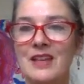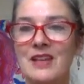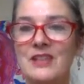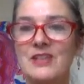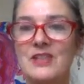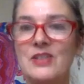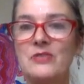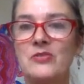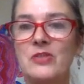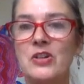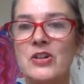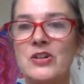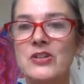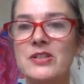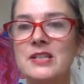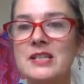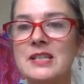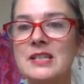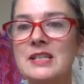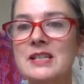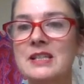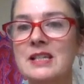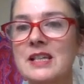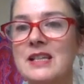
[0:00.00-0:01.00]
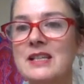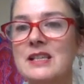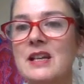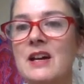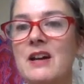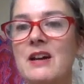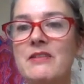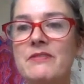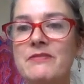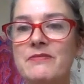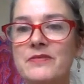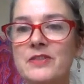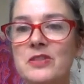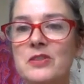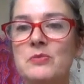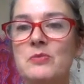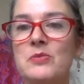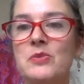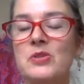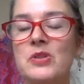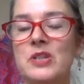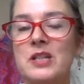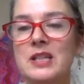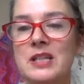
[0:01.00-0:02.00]
So Rosie says, I feel
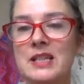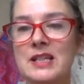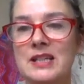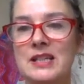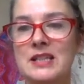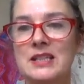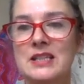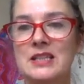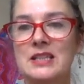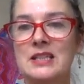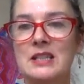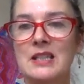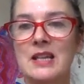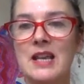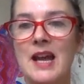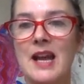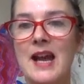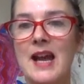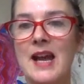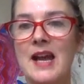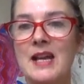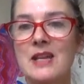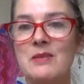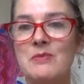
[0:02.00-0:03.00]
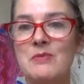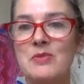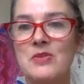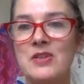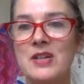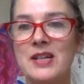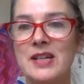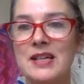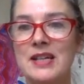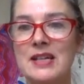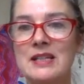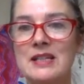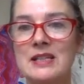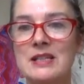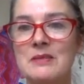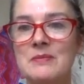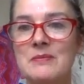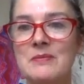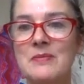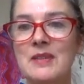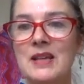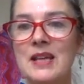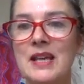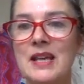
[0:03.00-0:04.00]
more connected to the animal
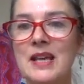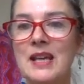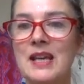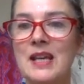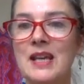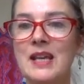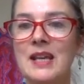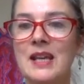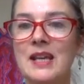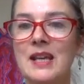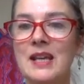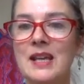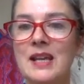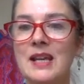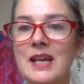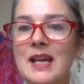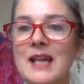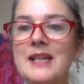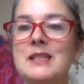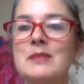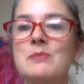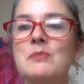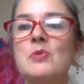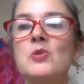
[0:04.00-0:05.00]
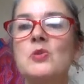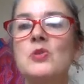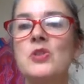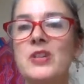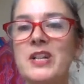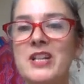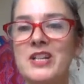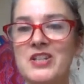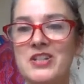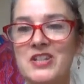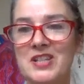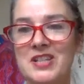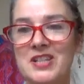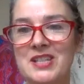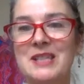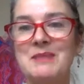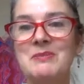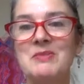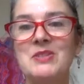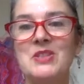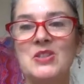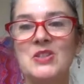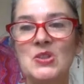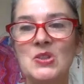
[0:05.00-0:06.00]
kingdom as more creatures
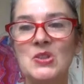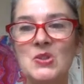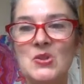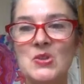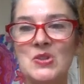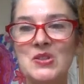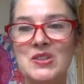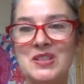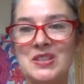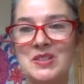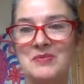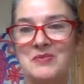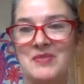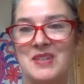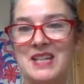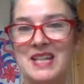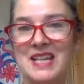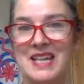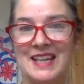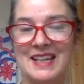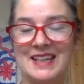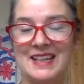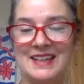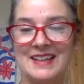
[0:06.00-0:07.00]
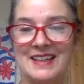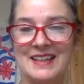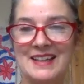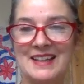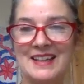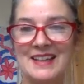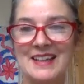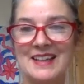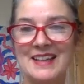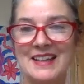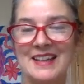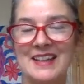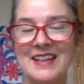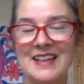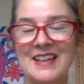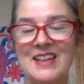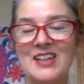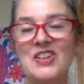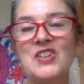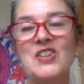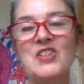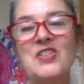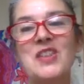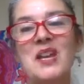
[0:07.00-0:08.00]
seem to talk to me.
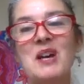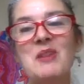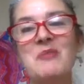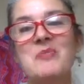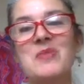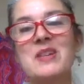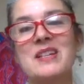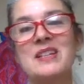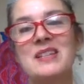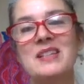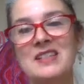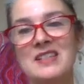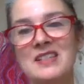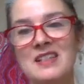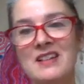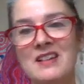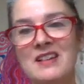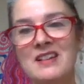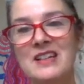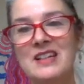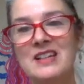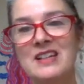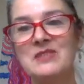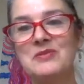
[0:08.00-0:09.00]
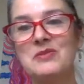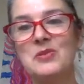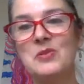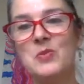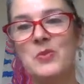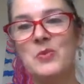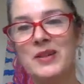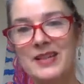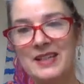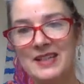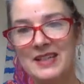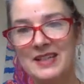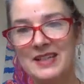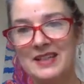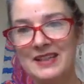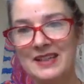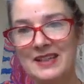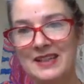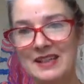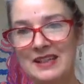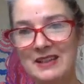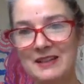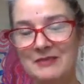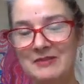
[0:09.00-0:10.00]
Could that be a sign of
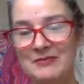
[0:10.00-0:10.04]
awakening?